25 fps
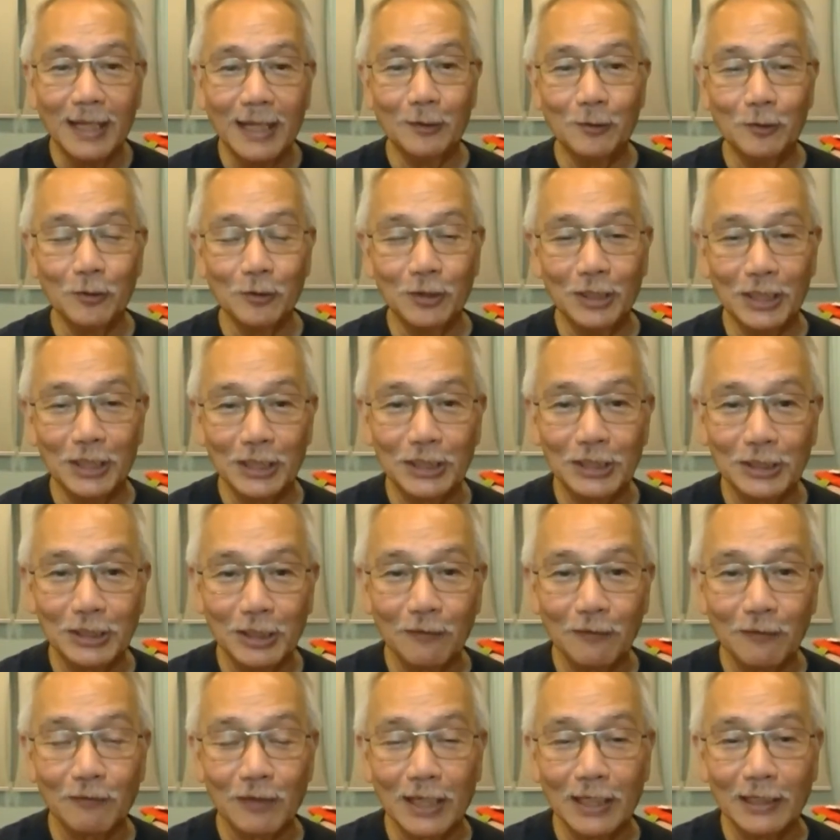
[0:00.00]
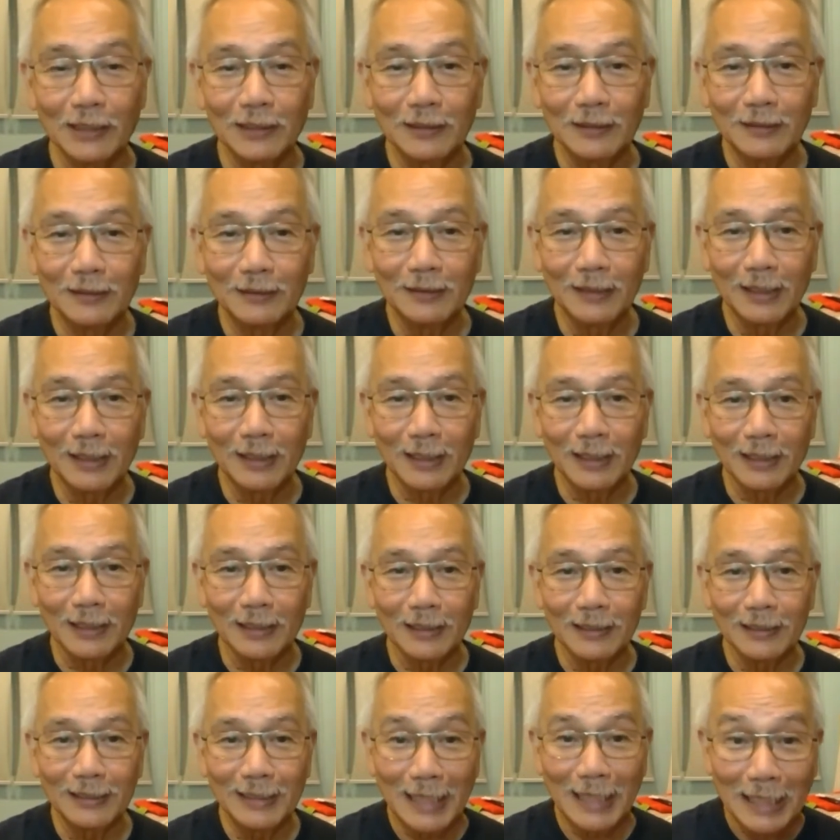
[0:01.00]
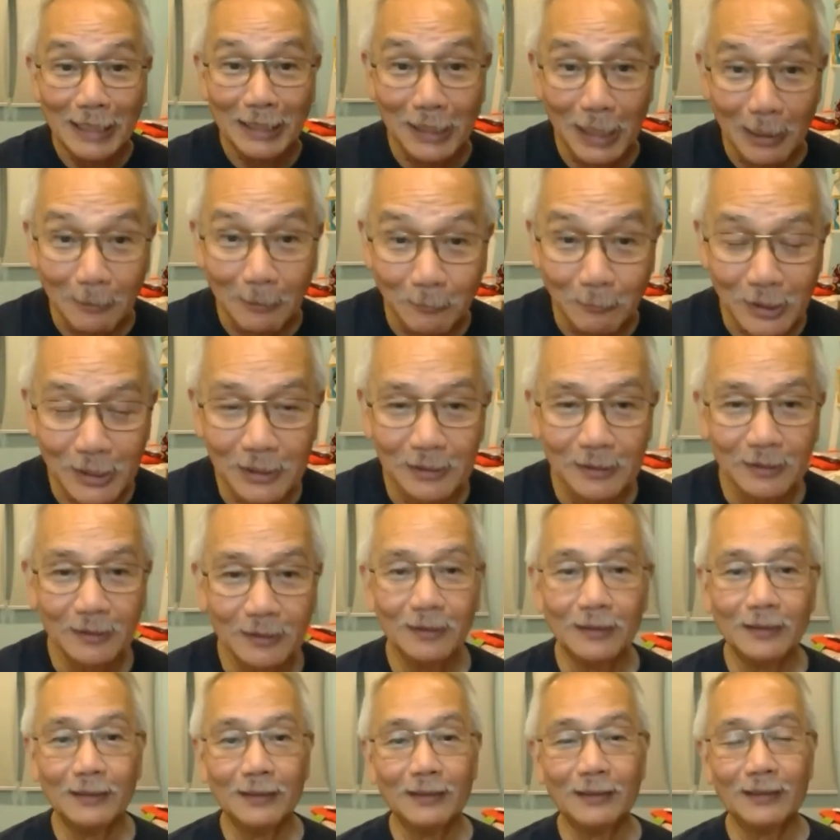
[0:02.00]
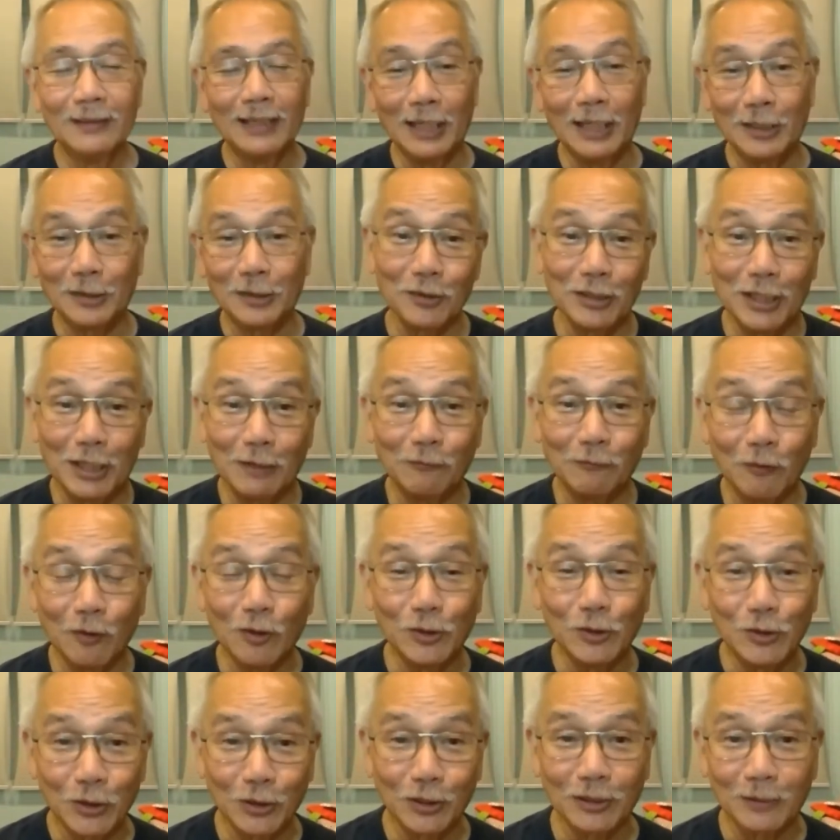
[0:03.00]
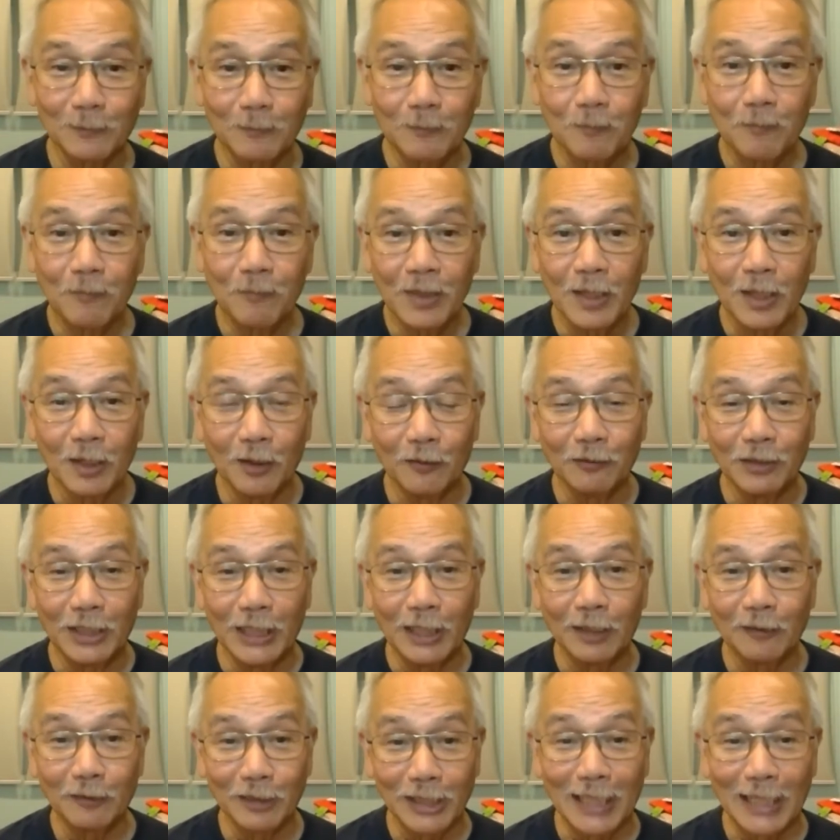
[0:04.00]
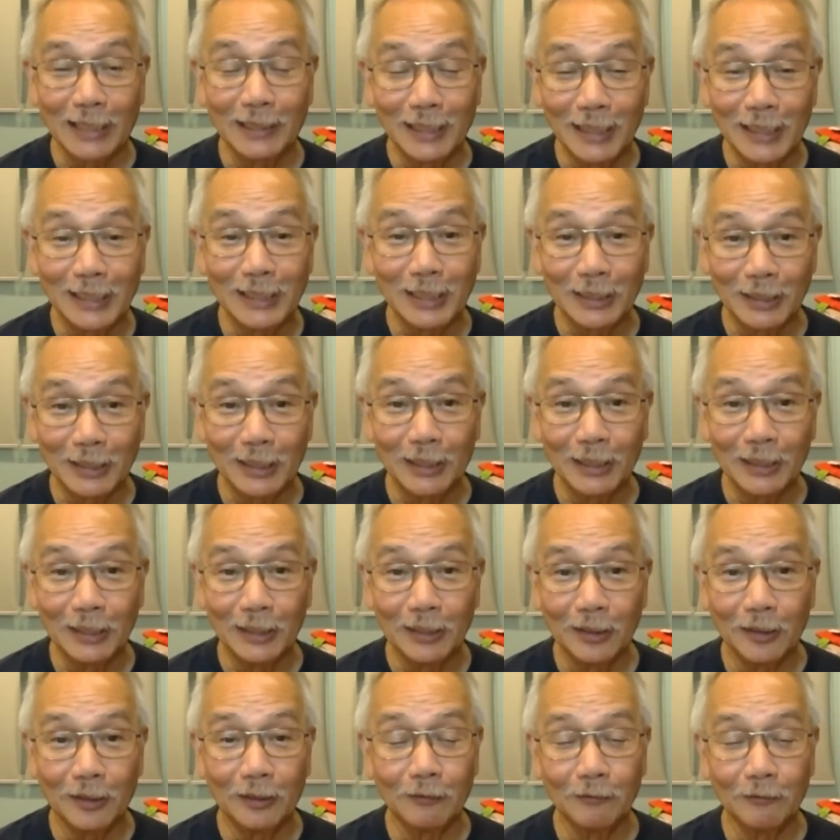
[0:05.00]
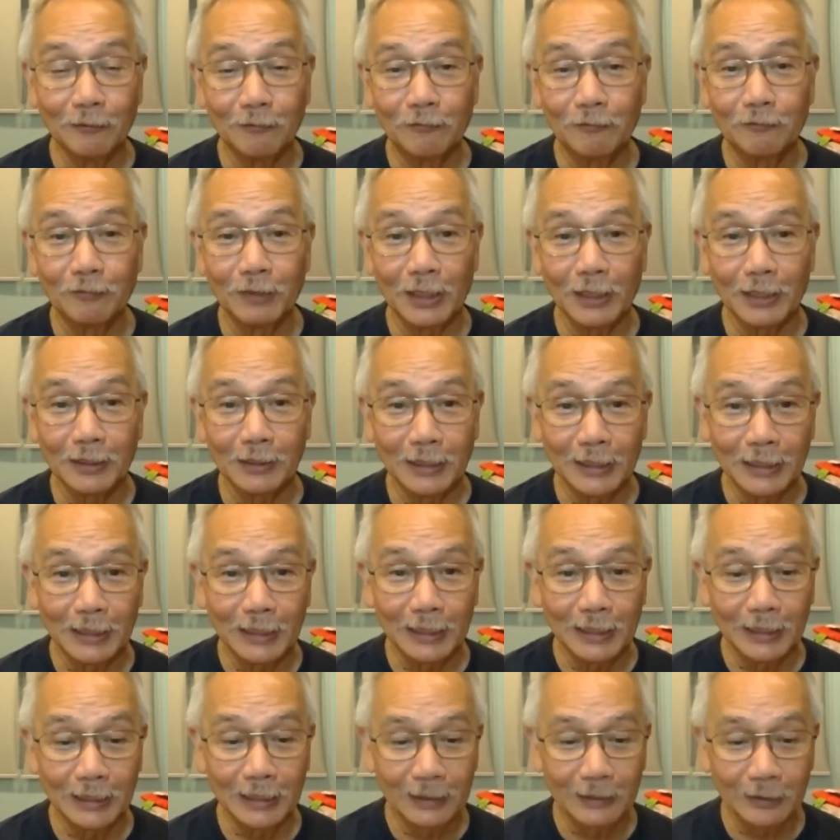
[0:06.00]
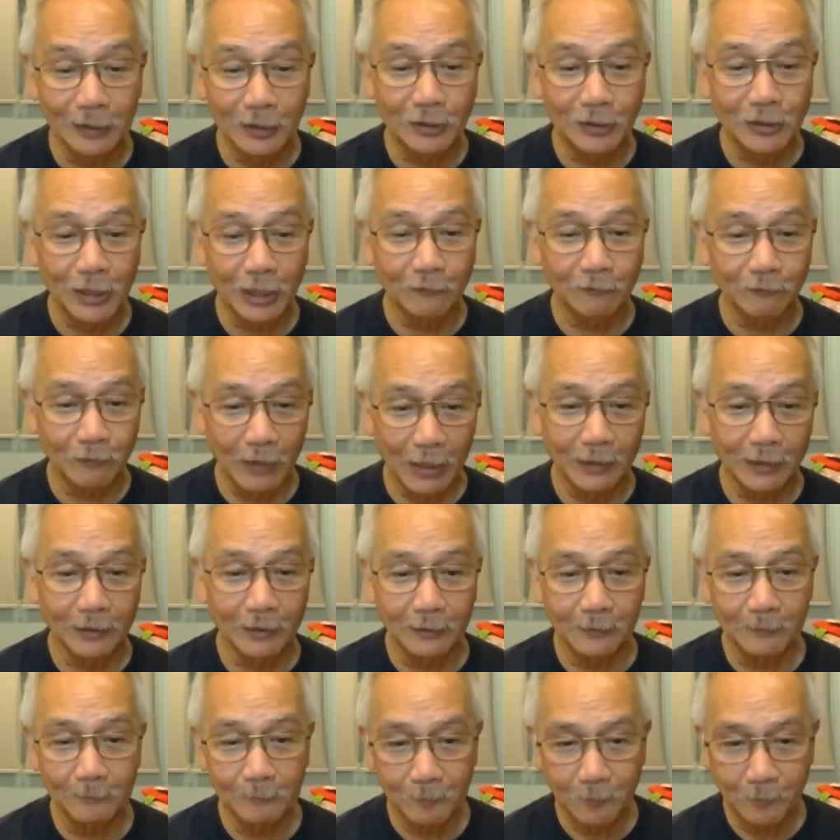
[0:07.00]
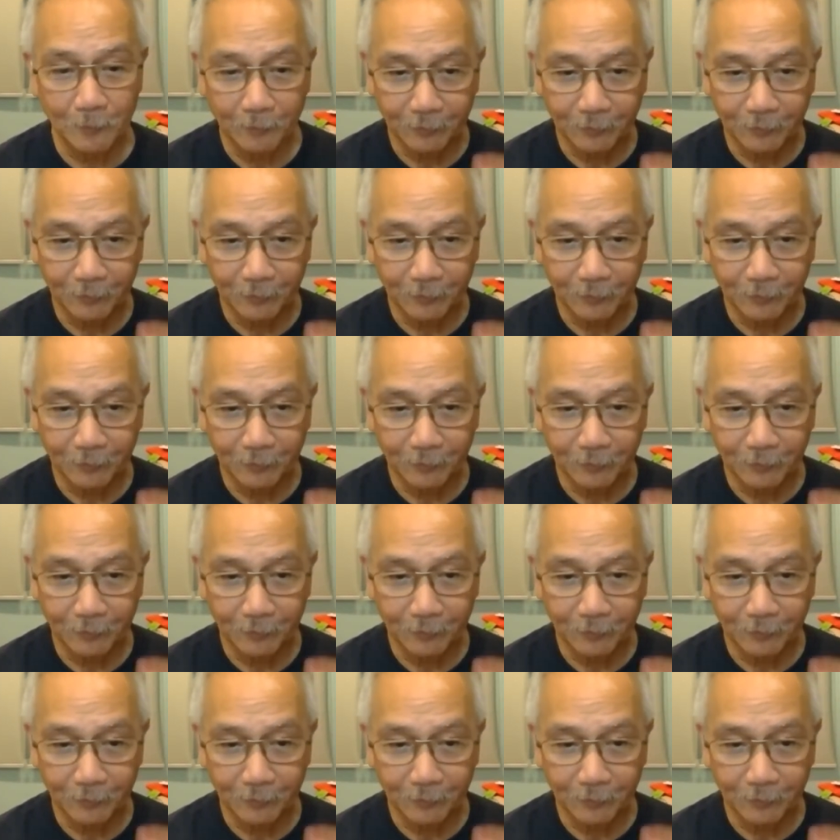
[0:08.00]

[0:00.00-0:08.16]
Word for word: into these different uh, isms. And so they fall short of the authenticity of uh, the Christian faith.